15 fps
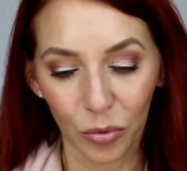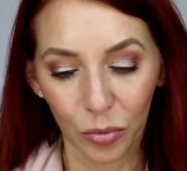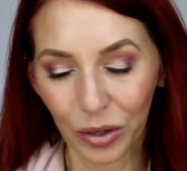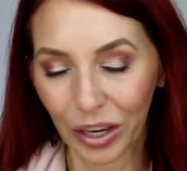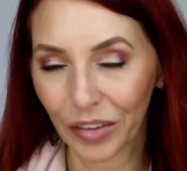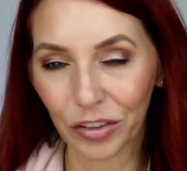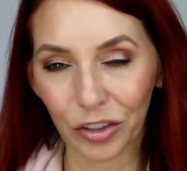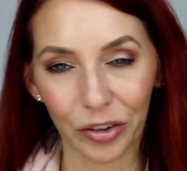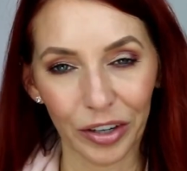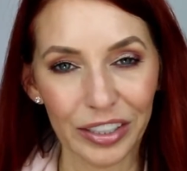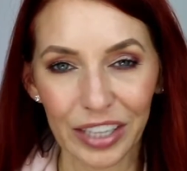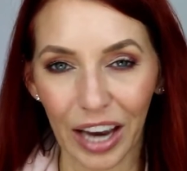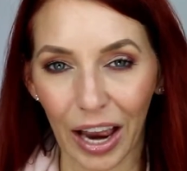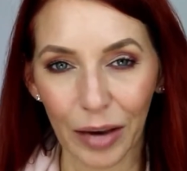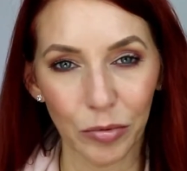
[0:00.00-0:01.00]
We have a great
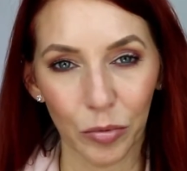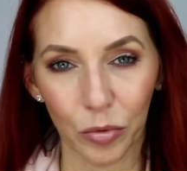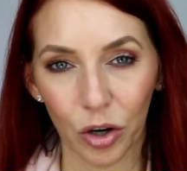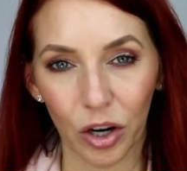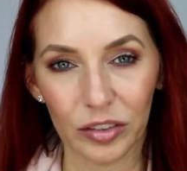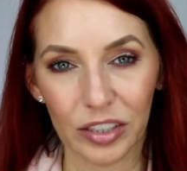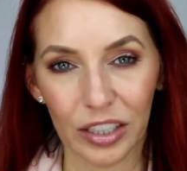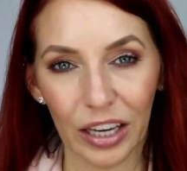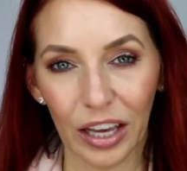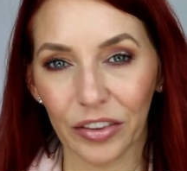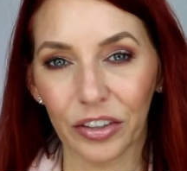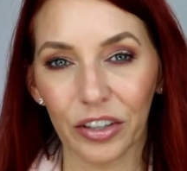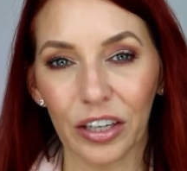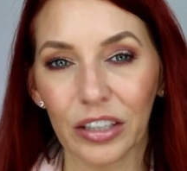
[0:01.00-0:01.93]
time when we're all together,